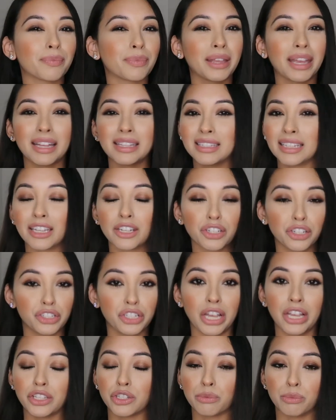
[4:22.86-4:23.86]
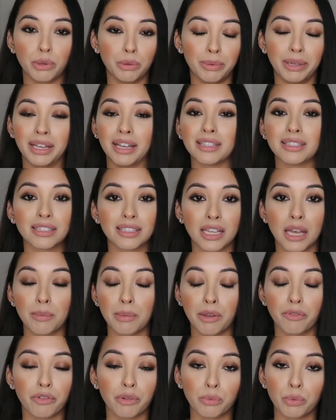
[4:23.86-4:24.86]
It's interchangeable because it's
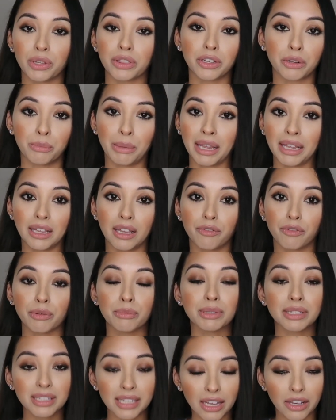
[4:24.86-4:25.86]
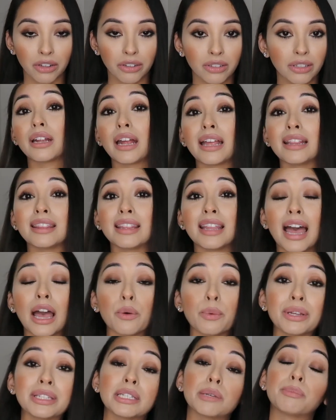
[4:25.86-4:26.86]
coming from what they're making from the sale. And
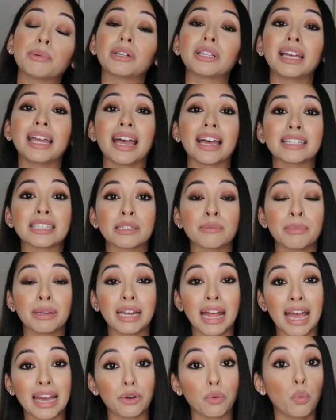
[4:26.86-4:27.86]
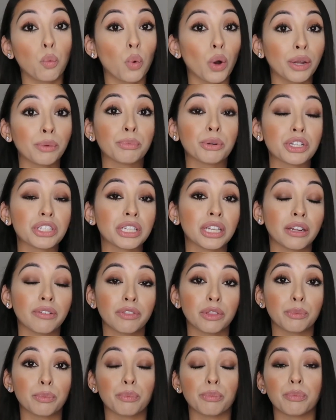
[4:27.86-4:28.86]
that we typically estimate at
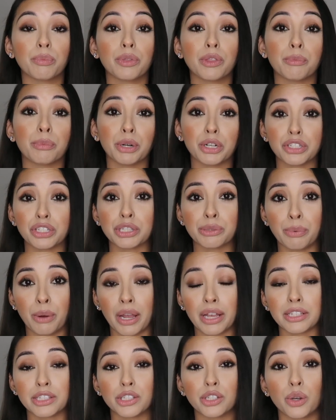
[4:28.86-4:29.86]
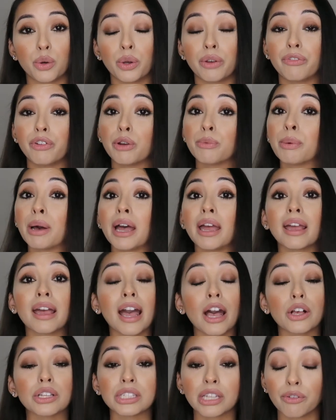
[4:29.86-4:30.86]
1% of the purchase price. So if you're buying a
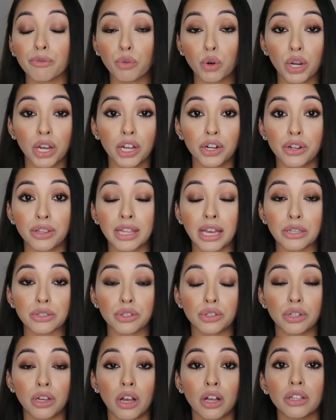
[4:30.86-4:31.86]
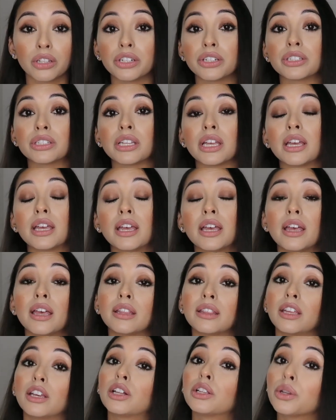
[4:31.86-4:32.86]
house at $400,000,
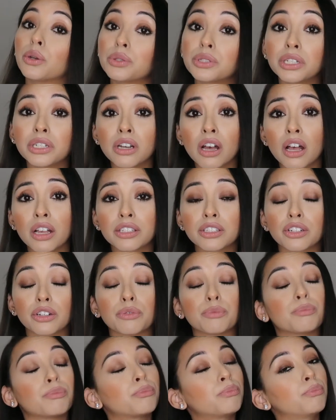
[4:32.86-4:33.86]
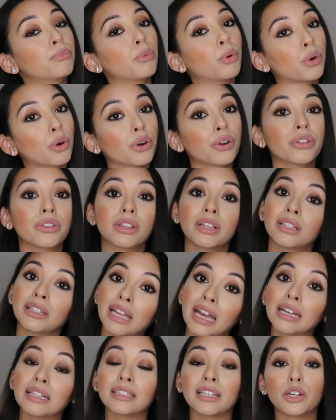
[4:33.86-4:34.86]
the closing costs are more than
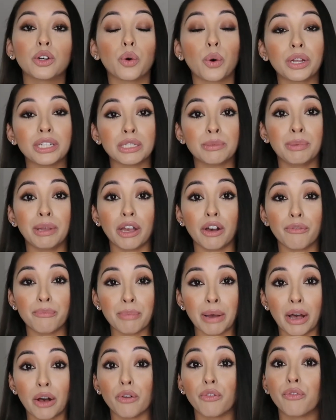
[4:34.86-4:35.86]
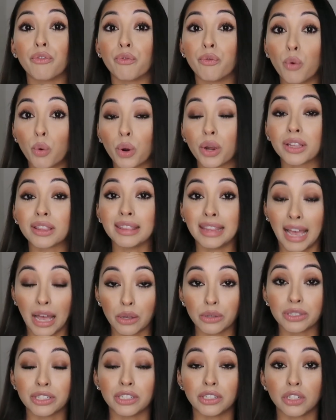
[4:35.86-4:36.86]
likely going to be about
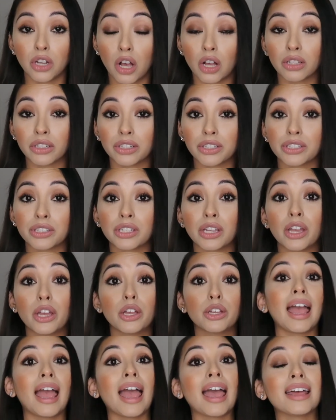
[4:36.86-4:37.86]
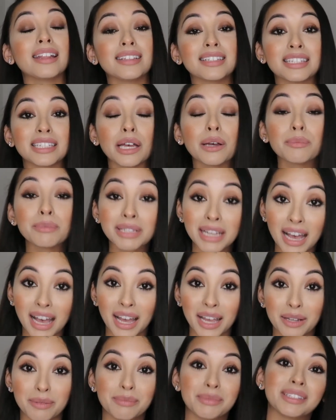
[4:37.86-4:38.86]
$4,000. And
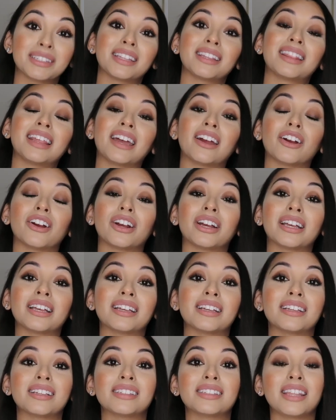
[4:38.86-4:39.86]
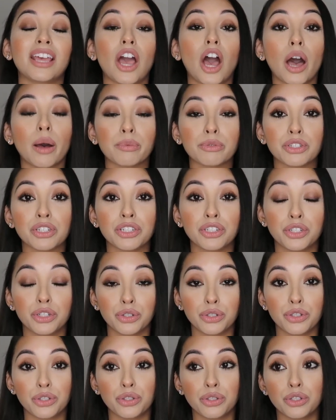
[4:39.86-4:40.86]
sometimes there is the option
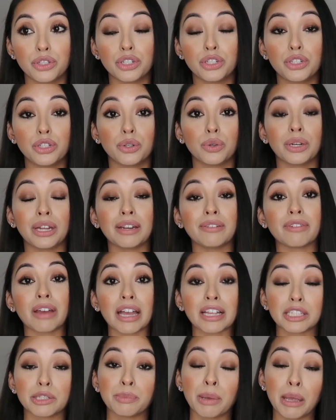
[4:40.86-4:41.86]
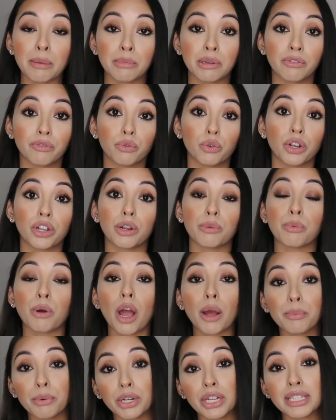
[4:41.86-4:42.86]
to do an advance payment for your
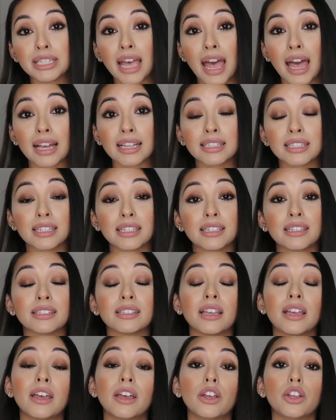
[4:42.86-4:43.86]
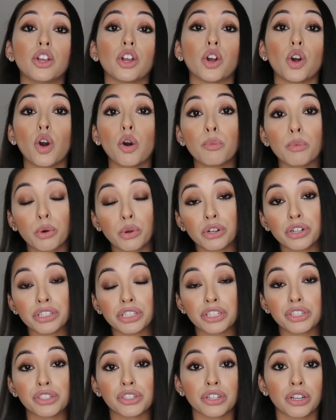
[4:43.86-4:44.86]
property taxes, your
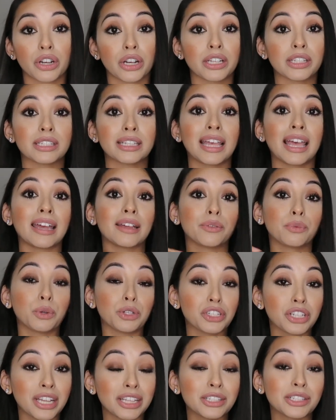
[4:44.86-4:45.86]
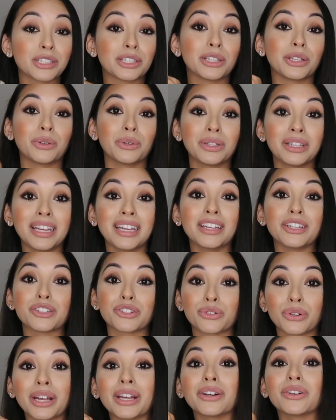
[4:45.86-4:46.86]
homeowner's insurance, which can slowly
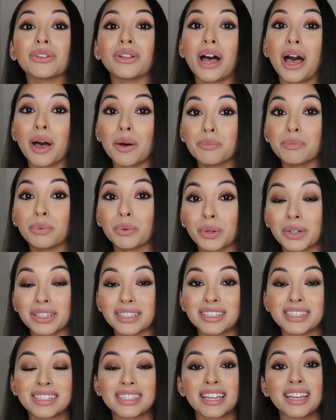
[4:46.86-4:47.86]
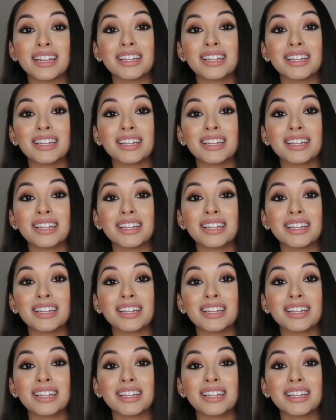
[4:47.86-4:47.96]
trickle upwards